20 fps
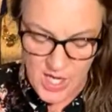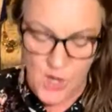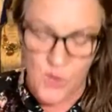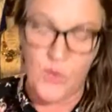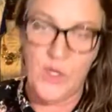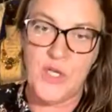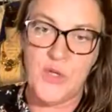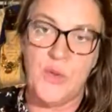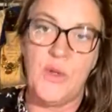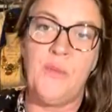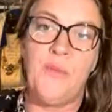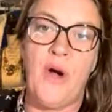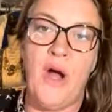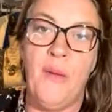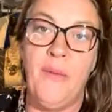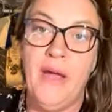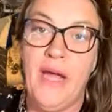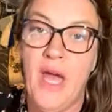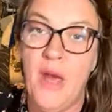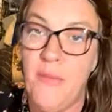which would
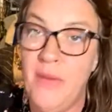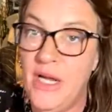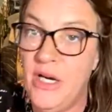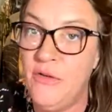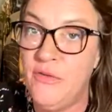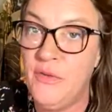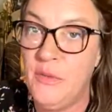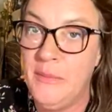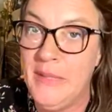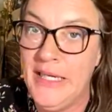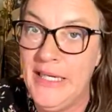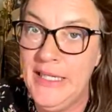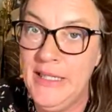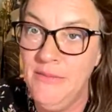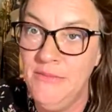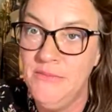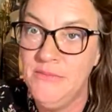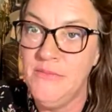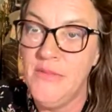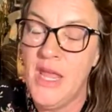probably go better for me,
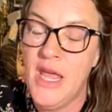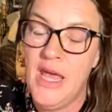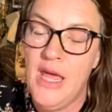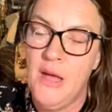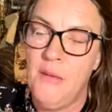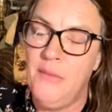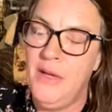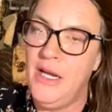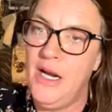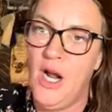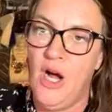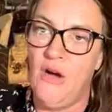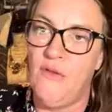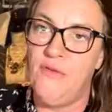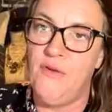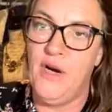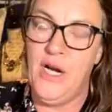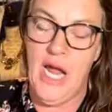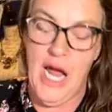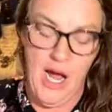but not
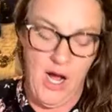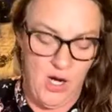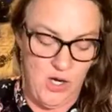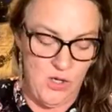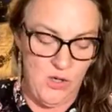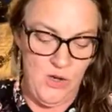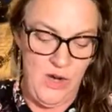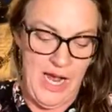for y'all.